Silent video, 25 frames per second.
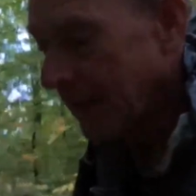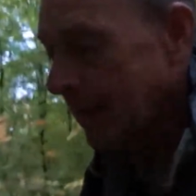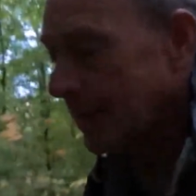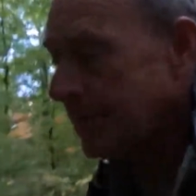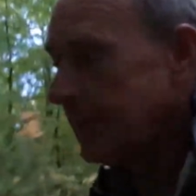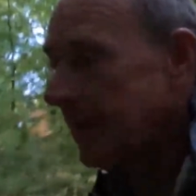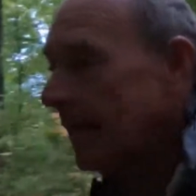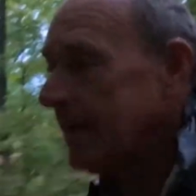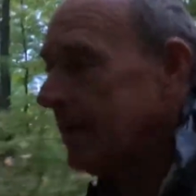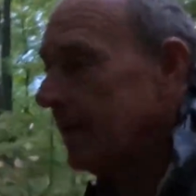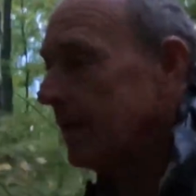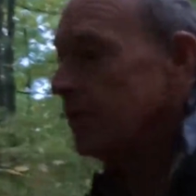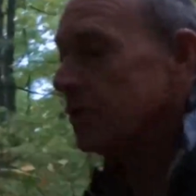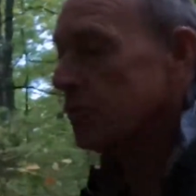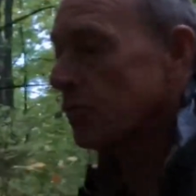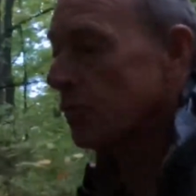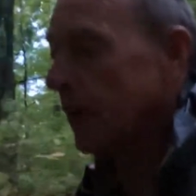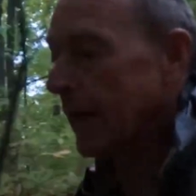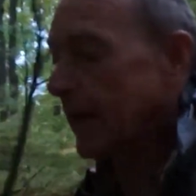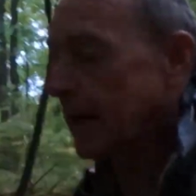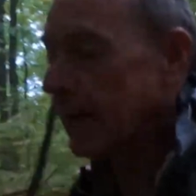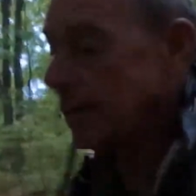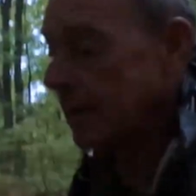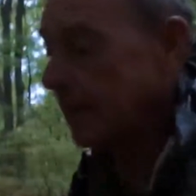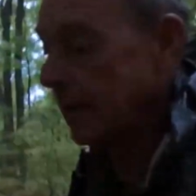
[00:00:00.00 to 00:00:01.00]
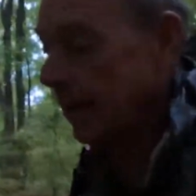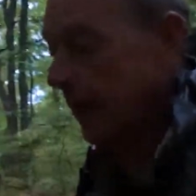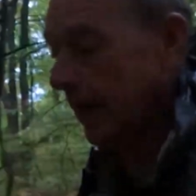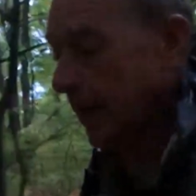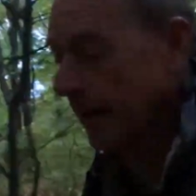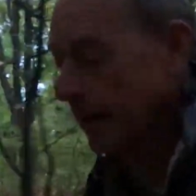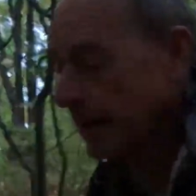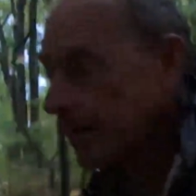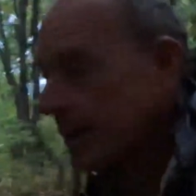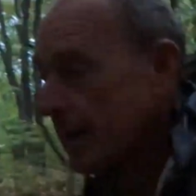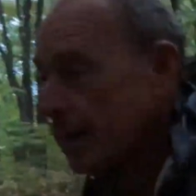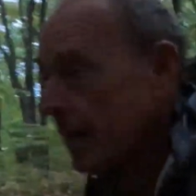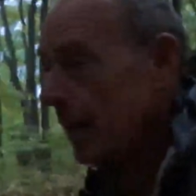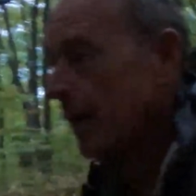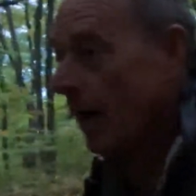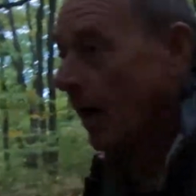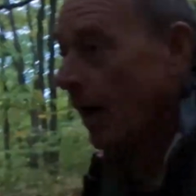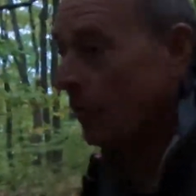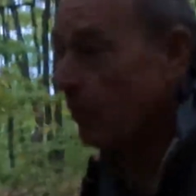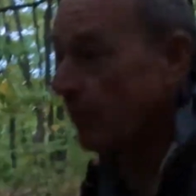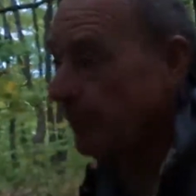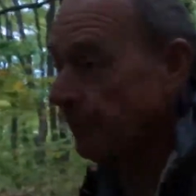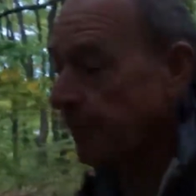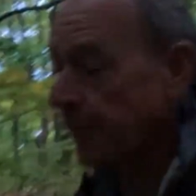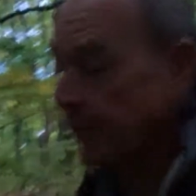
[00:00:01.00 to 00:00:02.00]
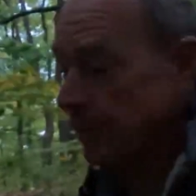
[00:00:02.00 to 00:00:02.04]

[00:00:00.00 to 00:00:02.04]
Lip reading: And that is rain gear. And we